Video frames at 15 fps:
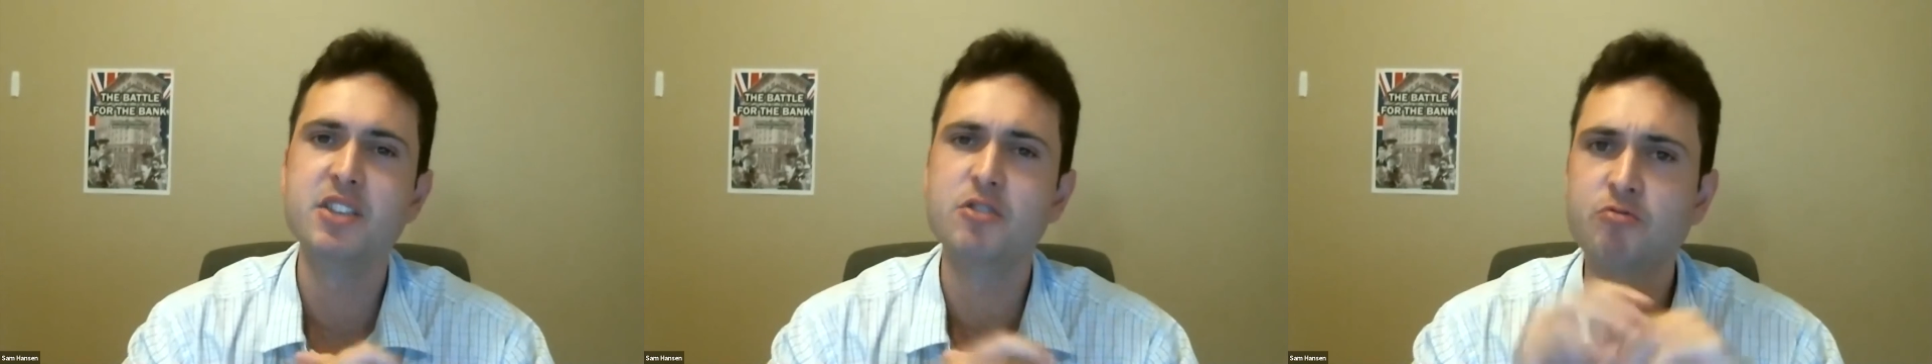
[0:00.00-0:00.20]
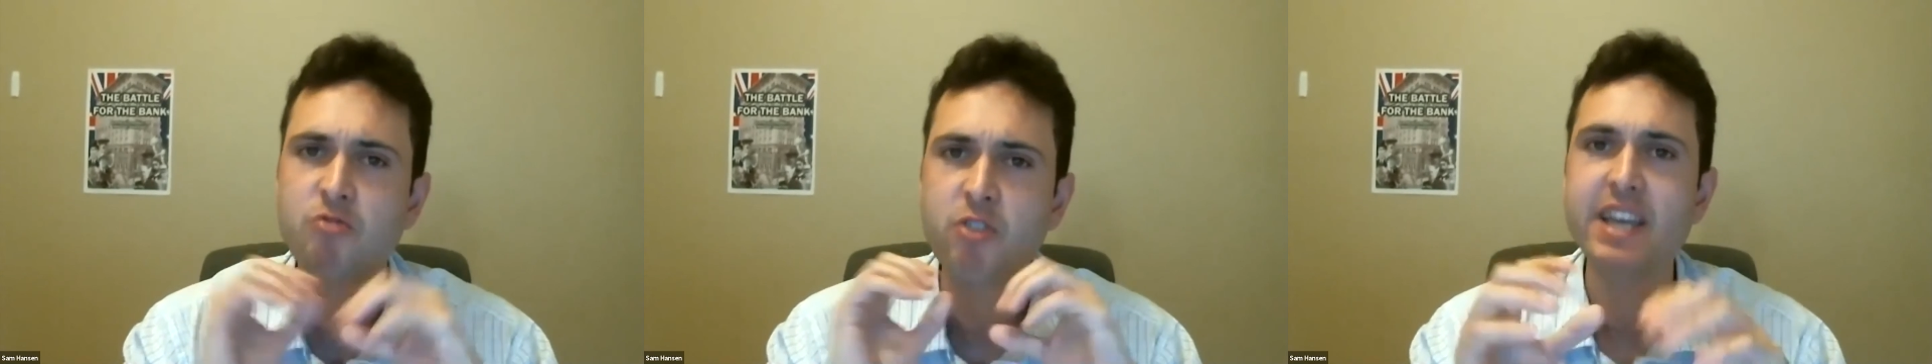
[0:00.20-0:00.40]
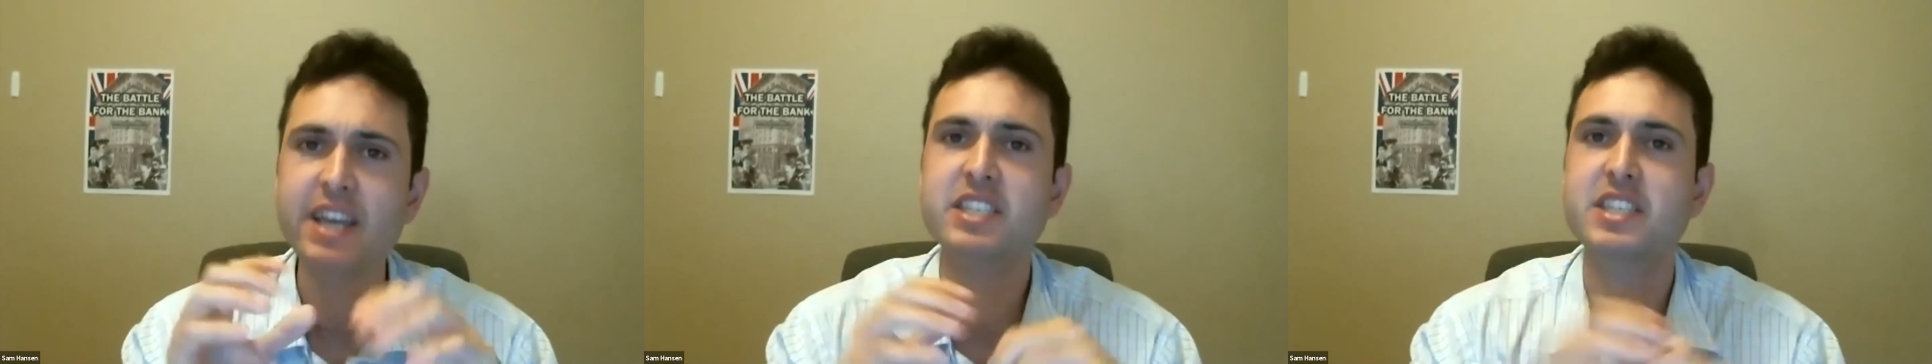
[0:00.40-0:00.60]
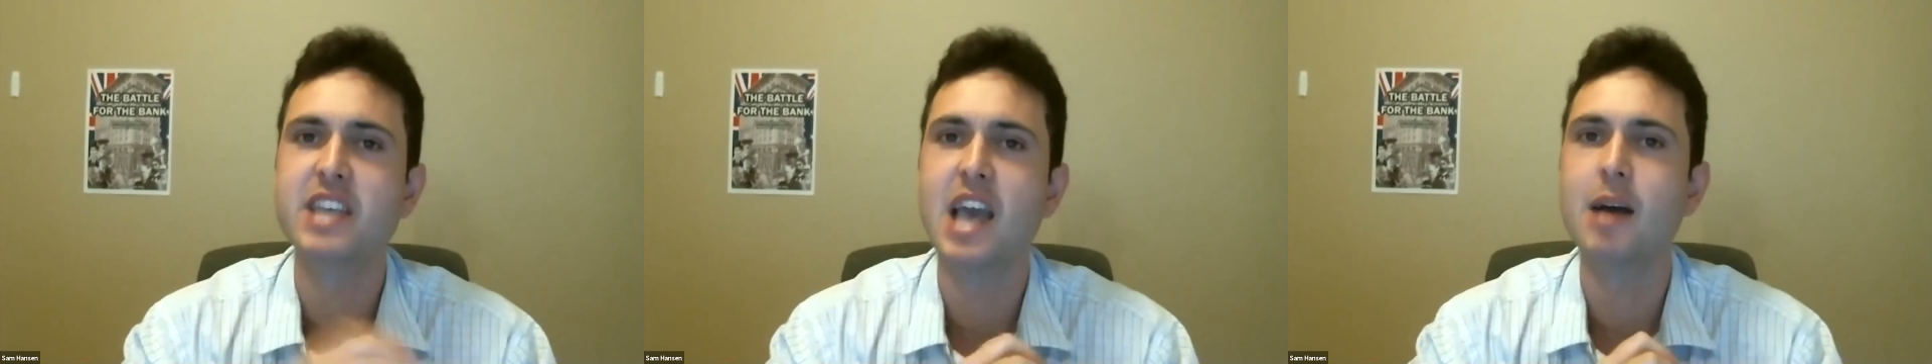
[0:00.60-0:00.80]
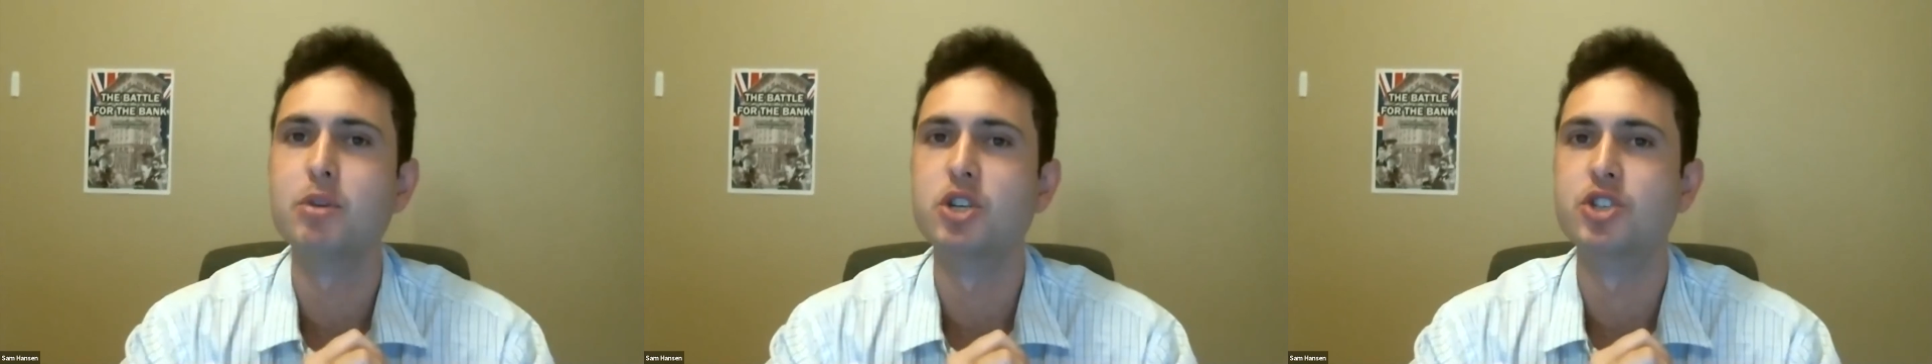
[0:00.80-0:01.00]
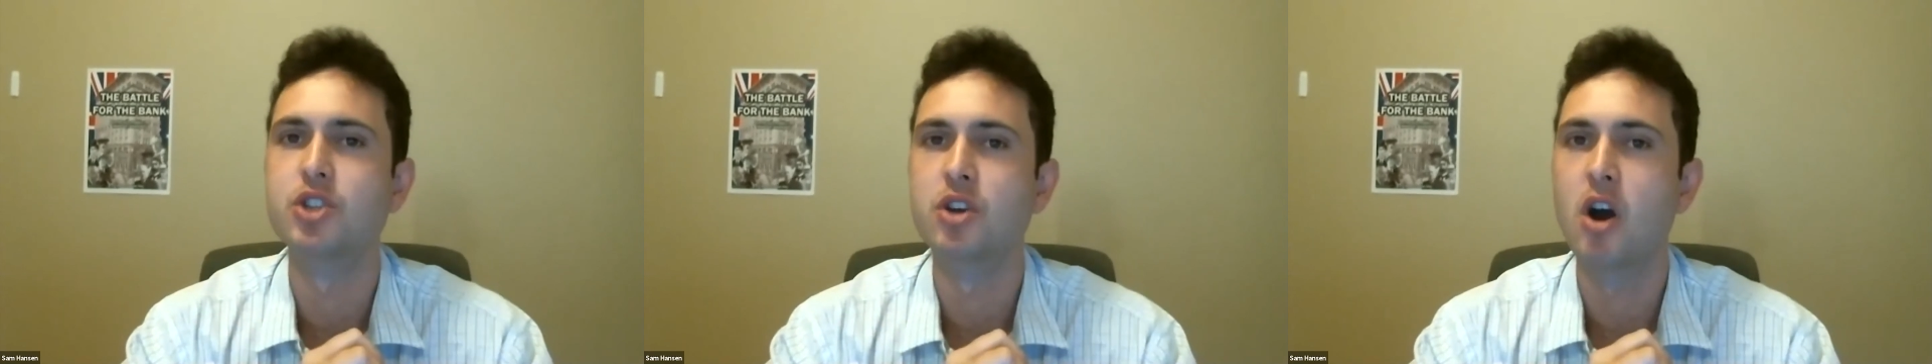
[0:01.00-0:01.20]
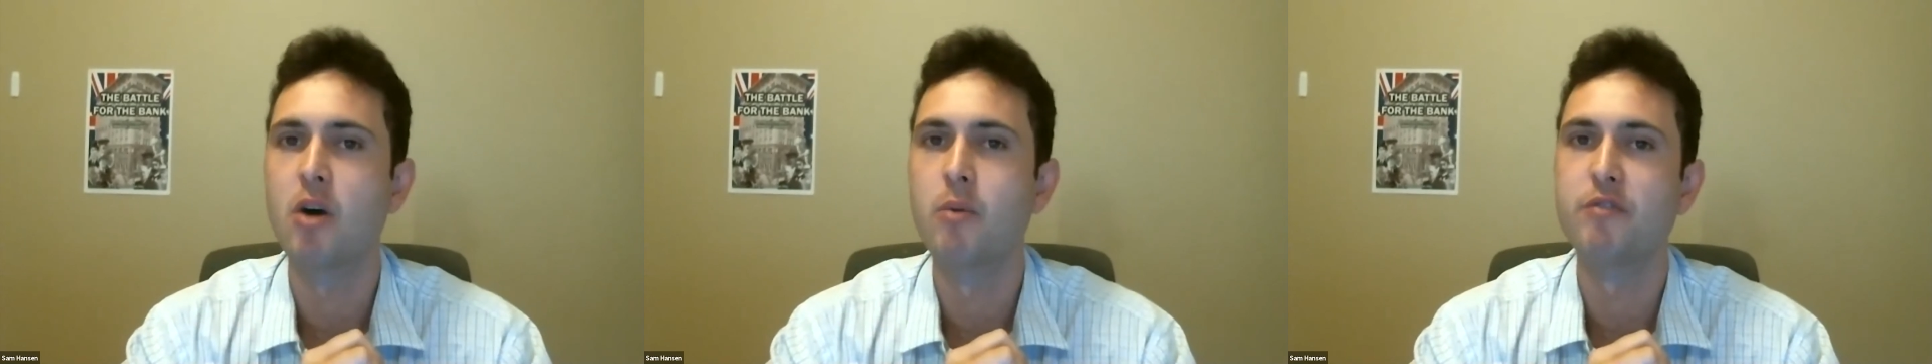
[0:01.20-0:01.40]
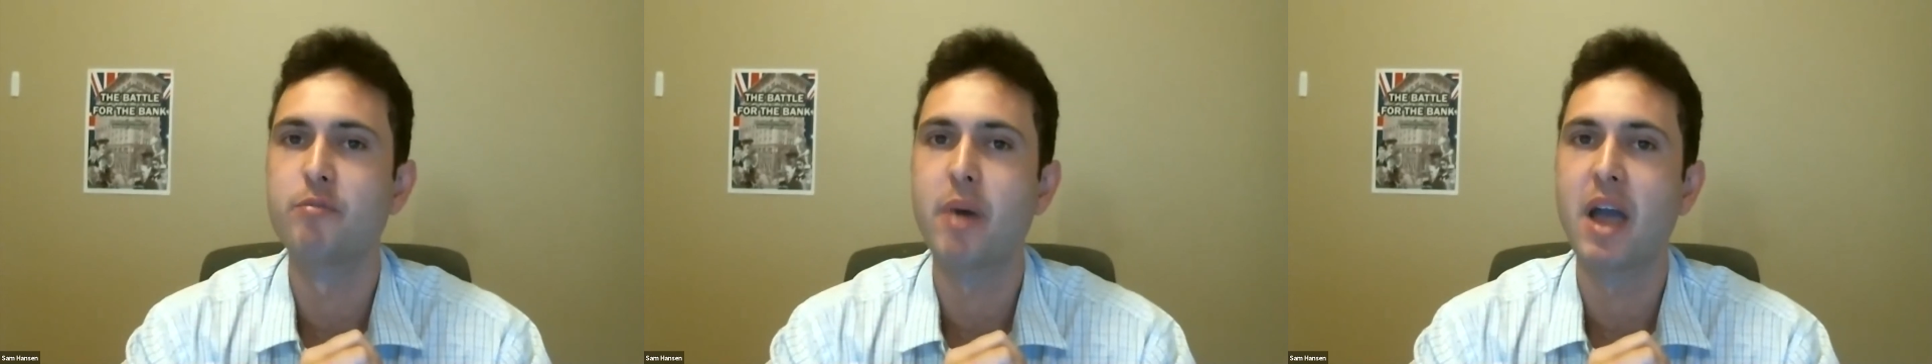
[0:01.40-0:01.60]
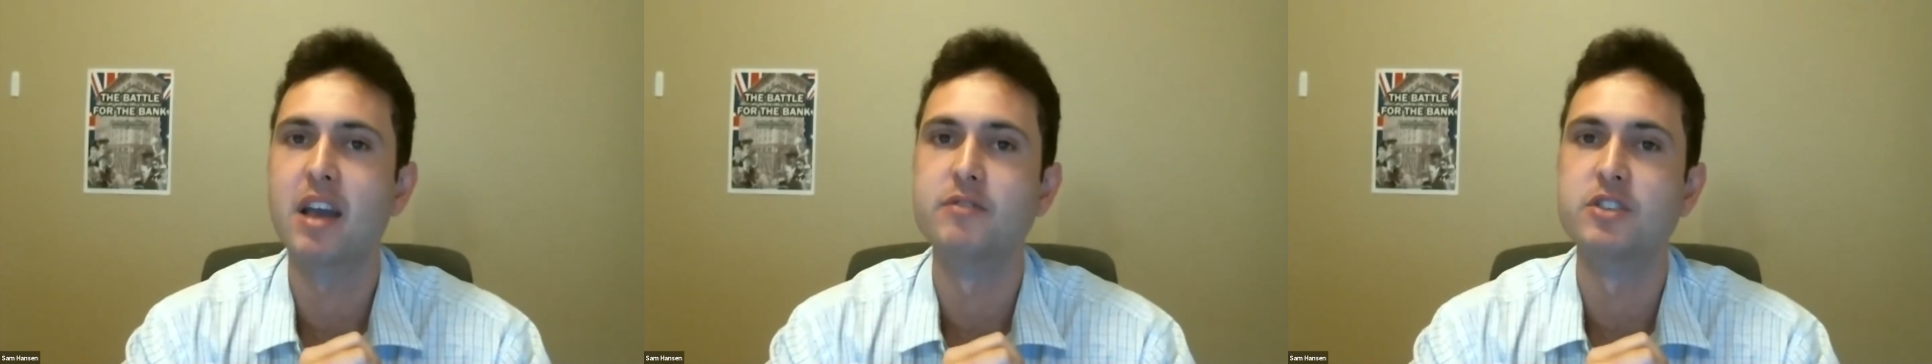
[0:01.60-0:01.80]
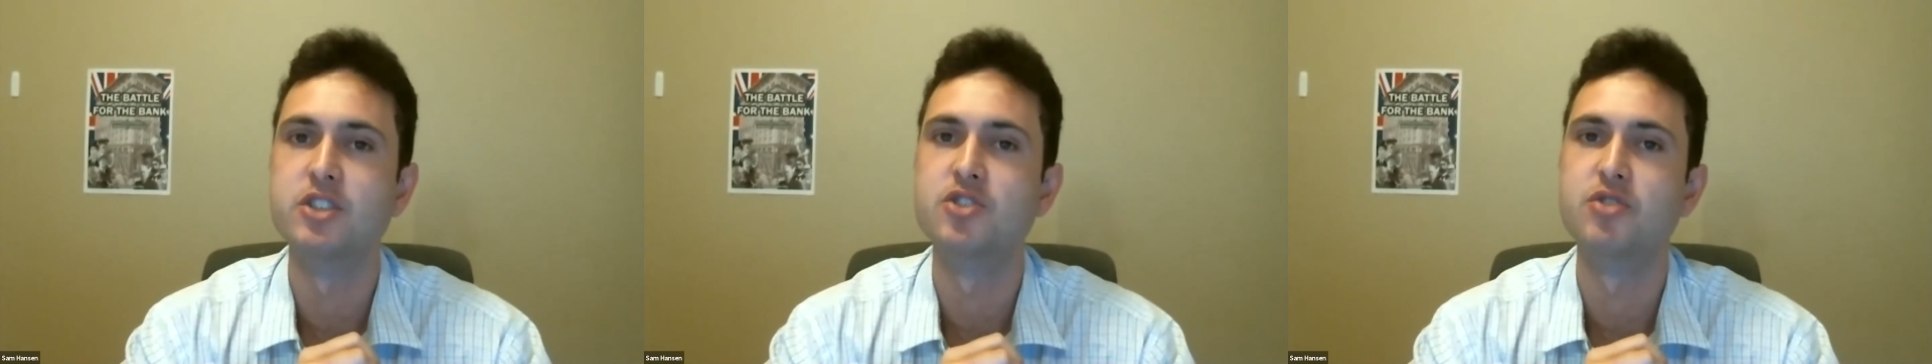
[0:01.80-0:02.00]
re-establish the Commonwealth Bank
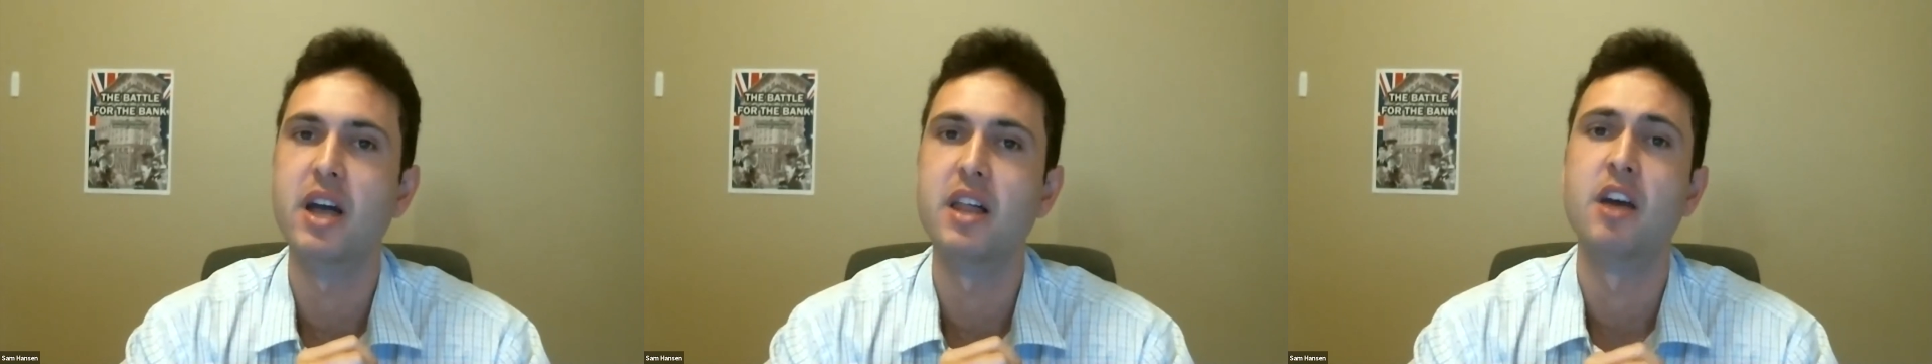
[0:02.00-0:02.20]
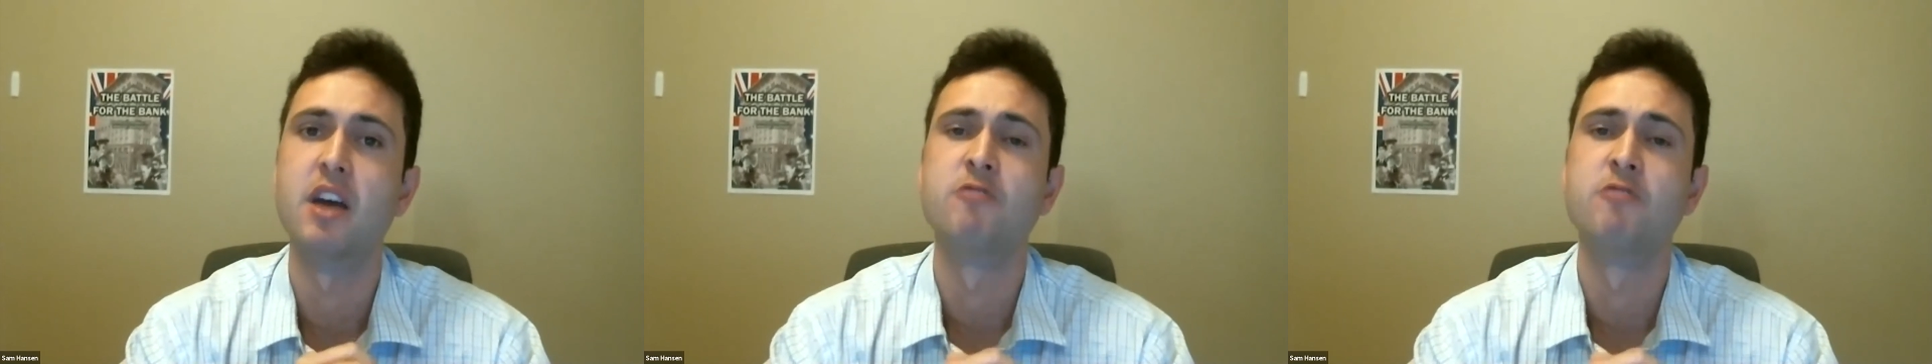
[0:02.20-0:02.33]
of Australia,